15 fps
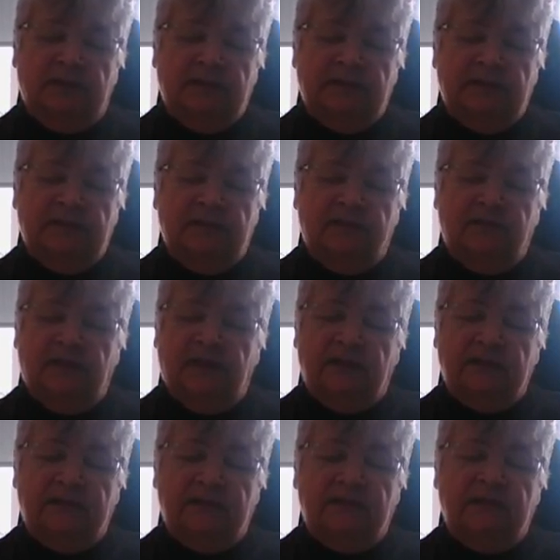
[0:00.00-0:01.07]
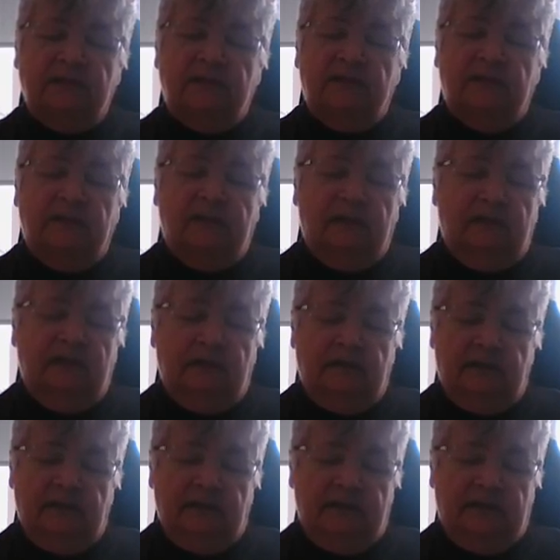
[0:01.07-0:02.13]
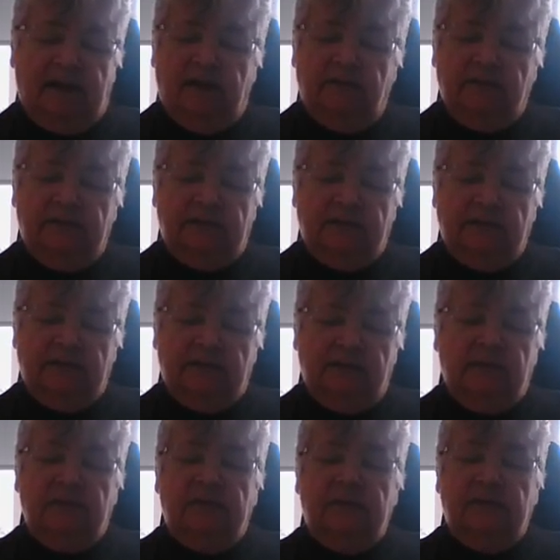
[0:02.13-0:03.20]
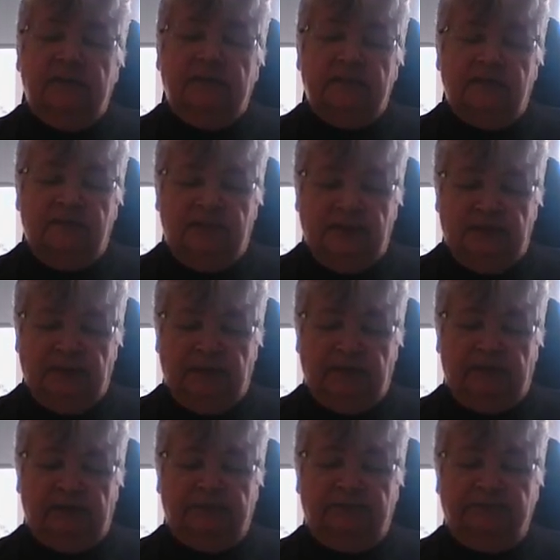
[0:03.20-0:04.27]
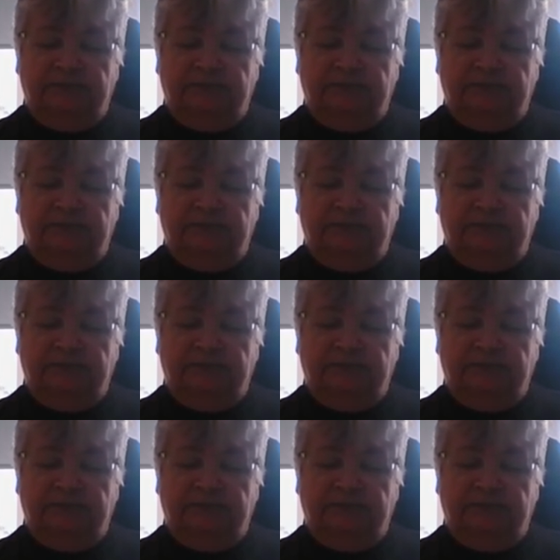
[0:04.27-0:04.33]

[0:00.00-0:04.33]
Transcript: they say affects thousands and millions of people.